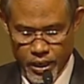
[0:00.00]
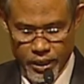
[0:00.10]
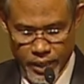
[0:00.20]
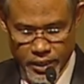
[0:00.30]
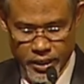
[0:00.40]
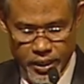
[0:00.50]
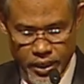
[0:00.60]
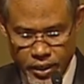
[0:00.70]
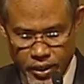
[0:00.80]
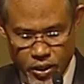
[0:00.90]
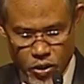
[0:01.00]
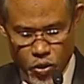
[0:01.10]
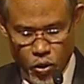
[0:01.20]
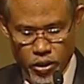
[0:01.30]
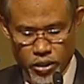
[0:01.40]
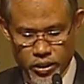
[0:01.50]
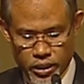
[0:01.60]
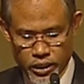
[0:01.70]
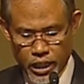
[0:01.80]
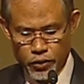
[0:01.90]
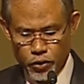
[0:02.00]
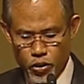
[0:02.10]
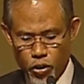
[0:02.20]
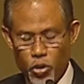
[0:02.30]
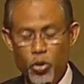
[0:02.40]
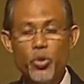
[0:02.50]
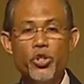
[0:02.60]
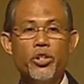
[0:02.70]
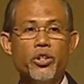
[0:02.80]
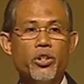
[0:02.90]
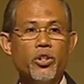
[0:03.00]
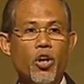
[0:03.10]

Yesterday saw the successful conclusion